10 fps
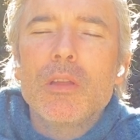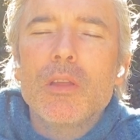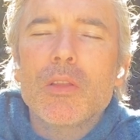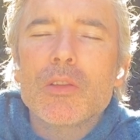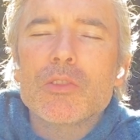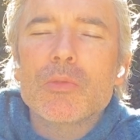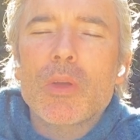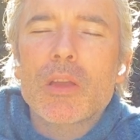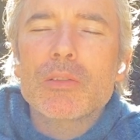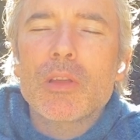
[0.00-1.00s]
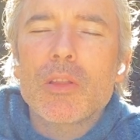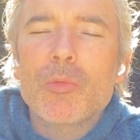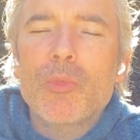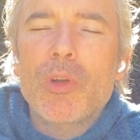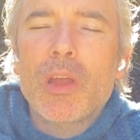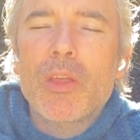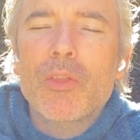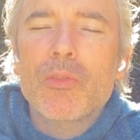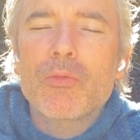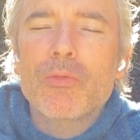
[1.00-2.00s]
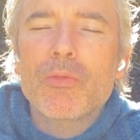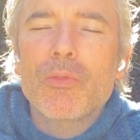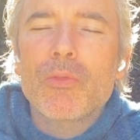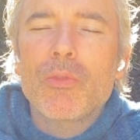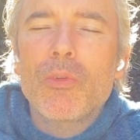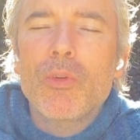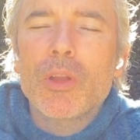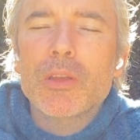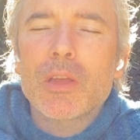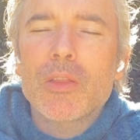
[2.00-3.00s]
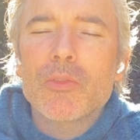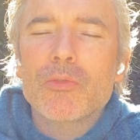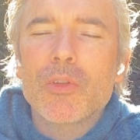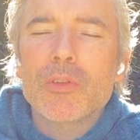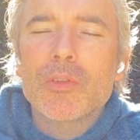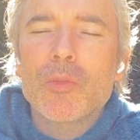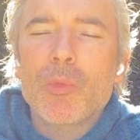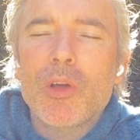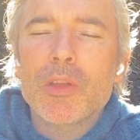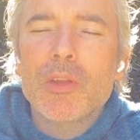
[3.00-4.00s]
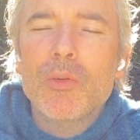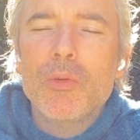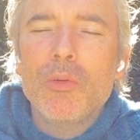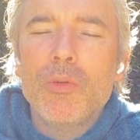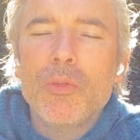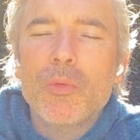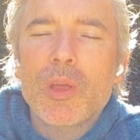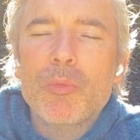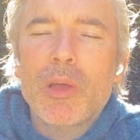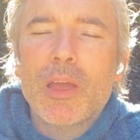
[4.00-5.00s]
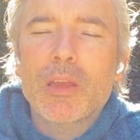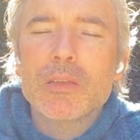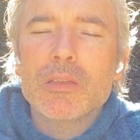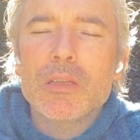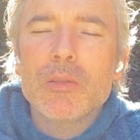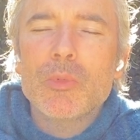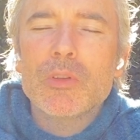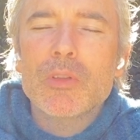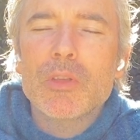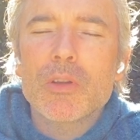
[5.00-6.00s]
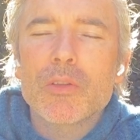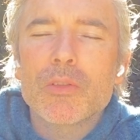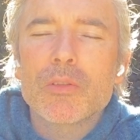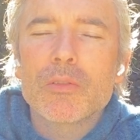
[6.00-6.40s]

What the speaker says: And then as you exhale, the breath falling down the front of the body and all the way back deep into the earth.